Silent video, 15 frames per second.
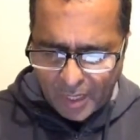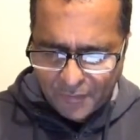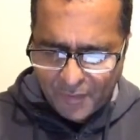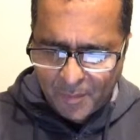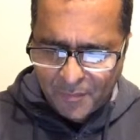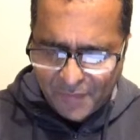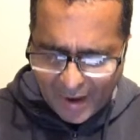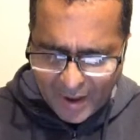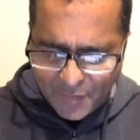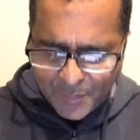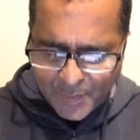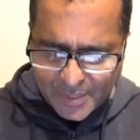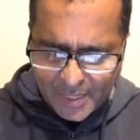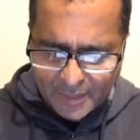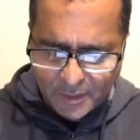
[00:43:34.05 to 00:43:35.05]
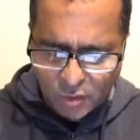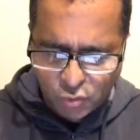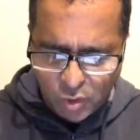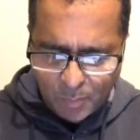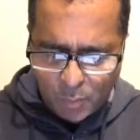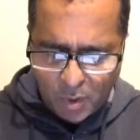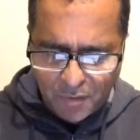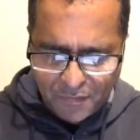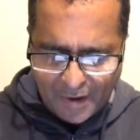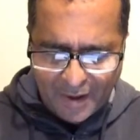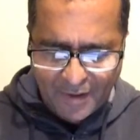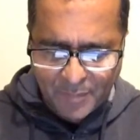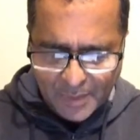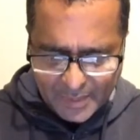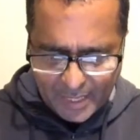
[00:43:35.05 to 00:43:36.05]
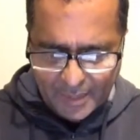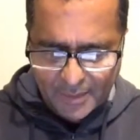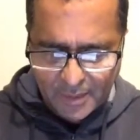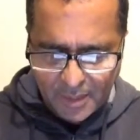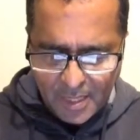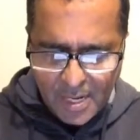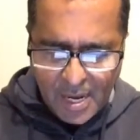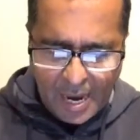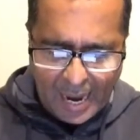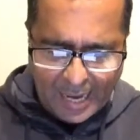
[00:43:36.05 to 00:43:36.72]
rate from 5% to 3.5%.